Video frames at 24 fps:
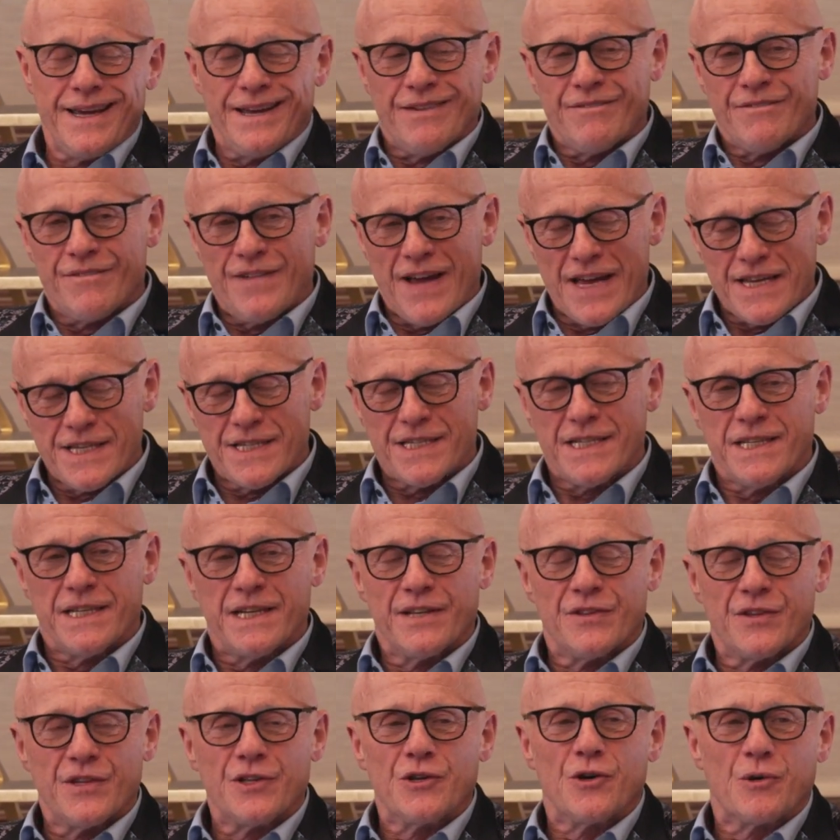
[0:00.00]

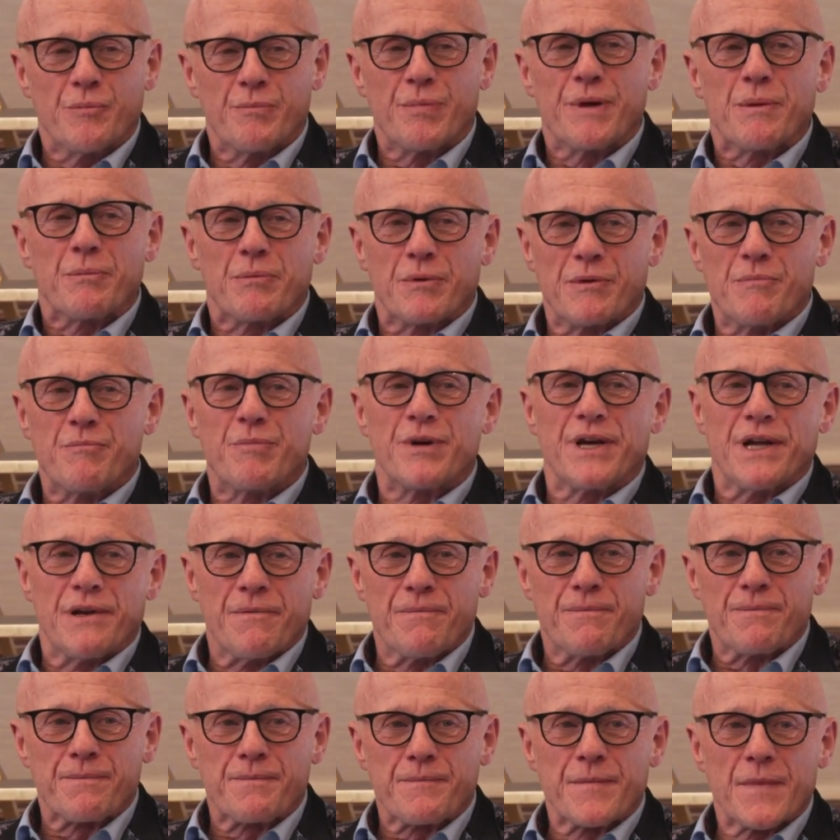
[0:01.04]
investing in the young people of Britain